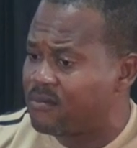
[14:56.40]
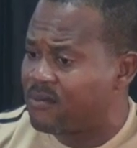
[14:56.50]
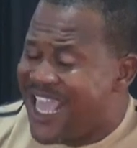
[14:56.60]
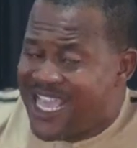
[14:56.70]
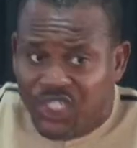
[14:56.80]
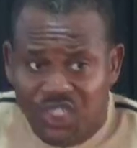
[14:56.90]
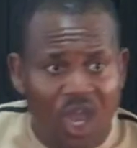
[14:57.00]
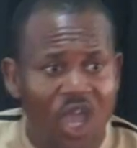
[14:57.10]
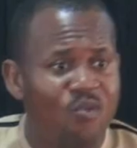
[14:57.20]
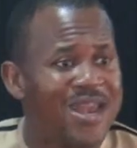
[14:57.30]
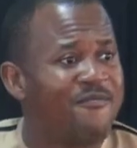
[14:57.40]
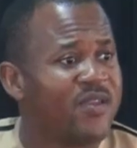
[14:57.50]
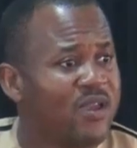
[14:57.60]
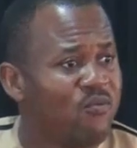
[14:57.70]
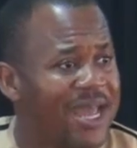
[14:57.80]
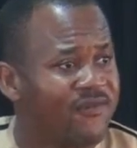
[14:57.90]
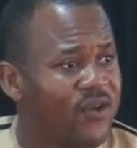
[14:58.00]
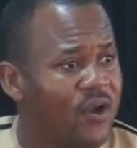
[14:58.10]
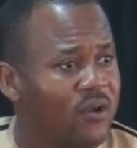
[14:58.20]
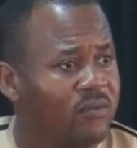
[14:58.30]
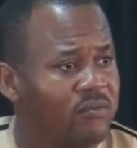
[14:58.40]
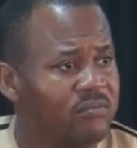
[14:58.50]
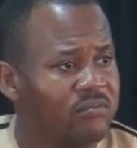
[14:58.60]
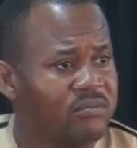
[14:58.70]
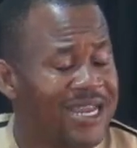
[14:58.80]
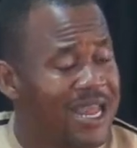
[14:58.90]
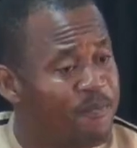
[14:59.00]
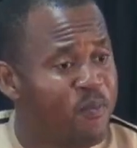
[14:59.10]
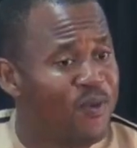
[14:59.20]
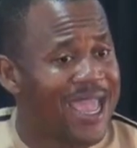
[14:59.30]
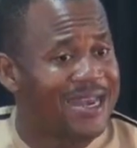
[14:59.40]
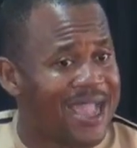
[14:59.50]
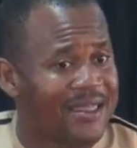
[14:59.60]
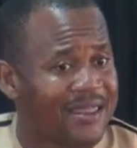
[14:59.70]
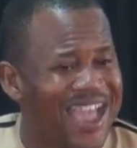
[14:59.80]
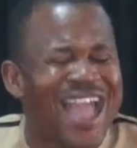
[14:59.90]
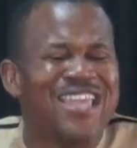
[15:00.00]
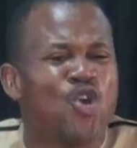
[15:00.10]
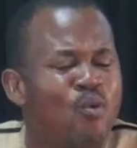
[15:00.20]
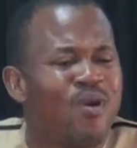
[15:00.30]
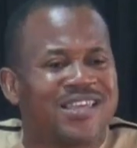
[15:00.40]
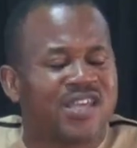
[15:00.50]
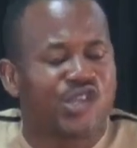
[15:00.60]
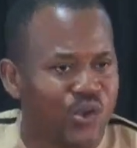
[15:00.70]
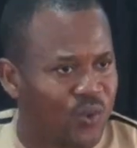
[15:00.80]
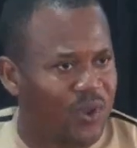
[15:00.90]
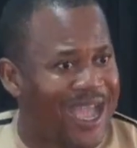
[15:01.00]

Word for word: His joy will have, will have gone. There are people like that. Ayo want his son.